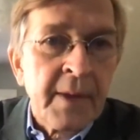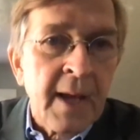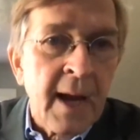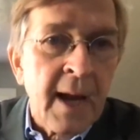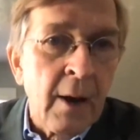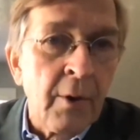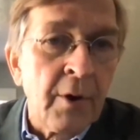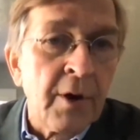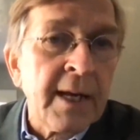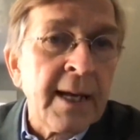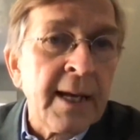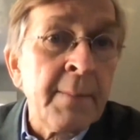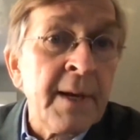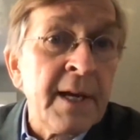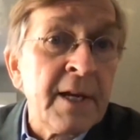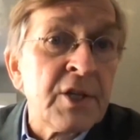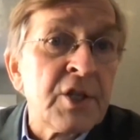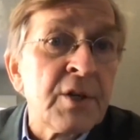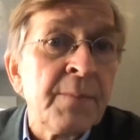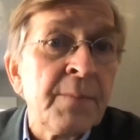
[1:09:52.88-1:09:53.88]

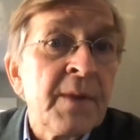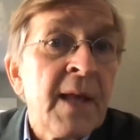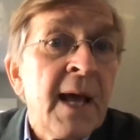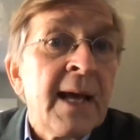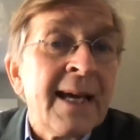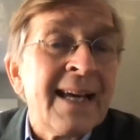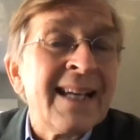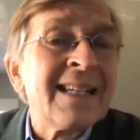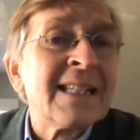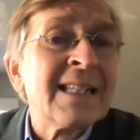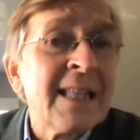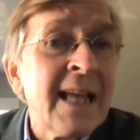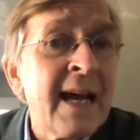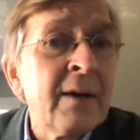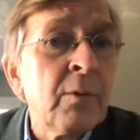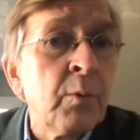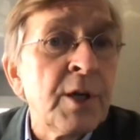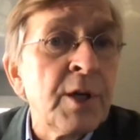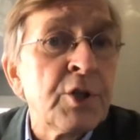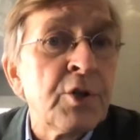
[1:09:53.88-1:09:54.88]
image.
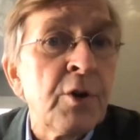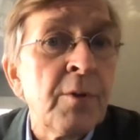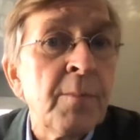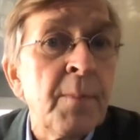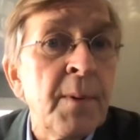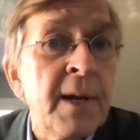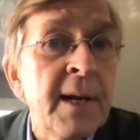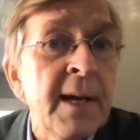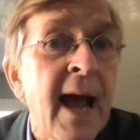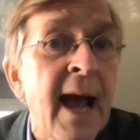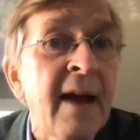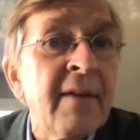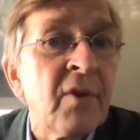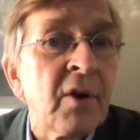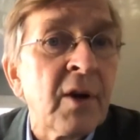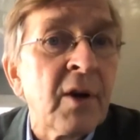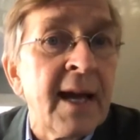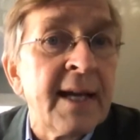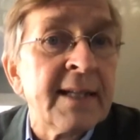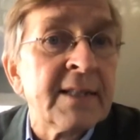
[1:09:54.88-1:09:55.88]
Instead, we should be
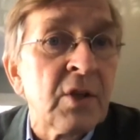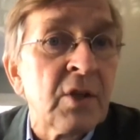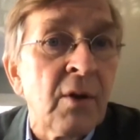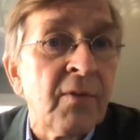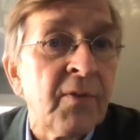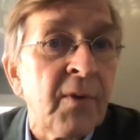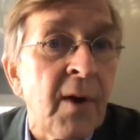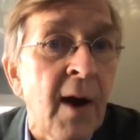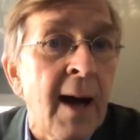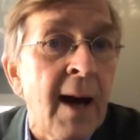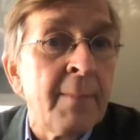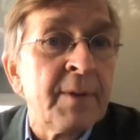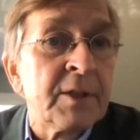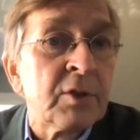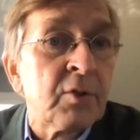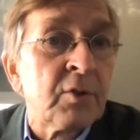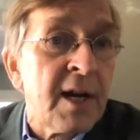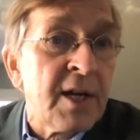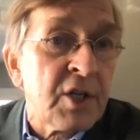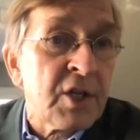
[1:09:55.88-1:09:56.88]
advocates of
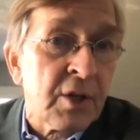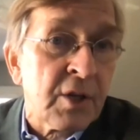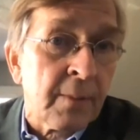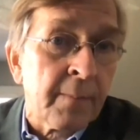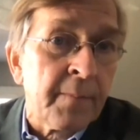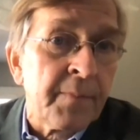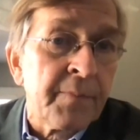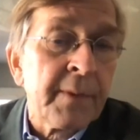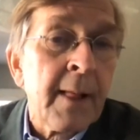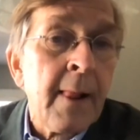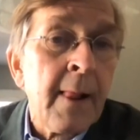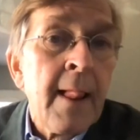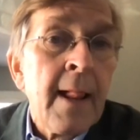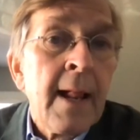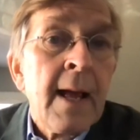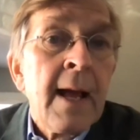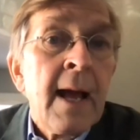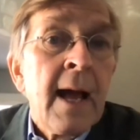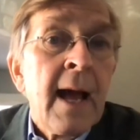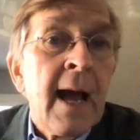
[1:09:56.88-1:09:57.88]
arbitration.
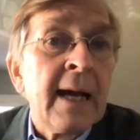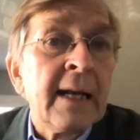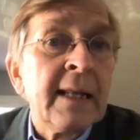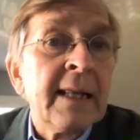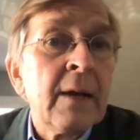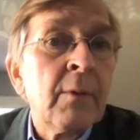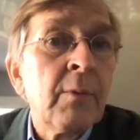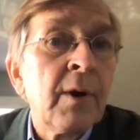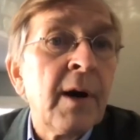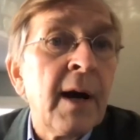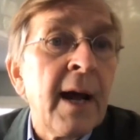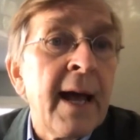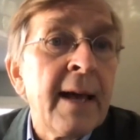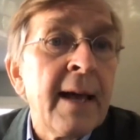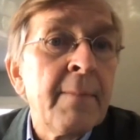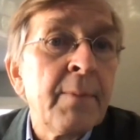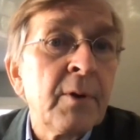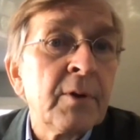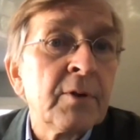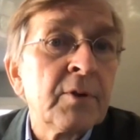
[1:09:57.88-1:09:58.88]
And they were
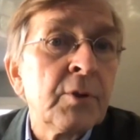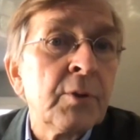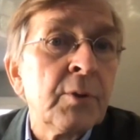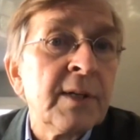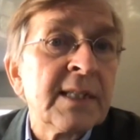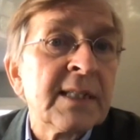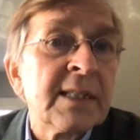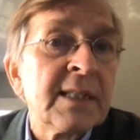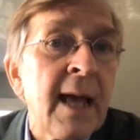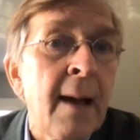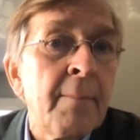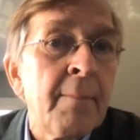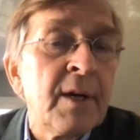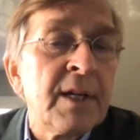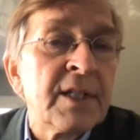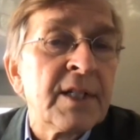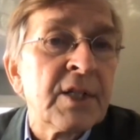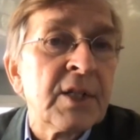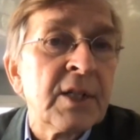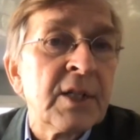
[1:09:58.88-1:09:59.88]
able to
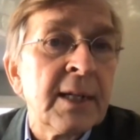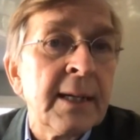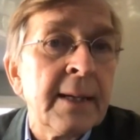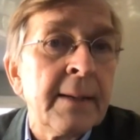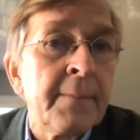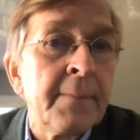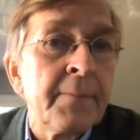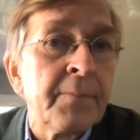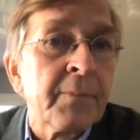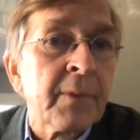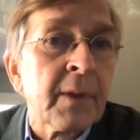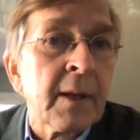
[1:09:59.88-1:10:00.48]
establish the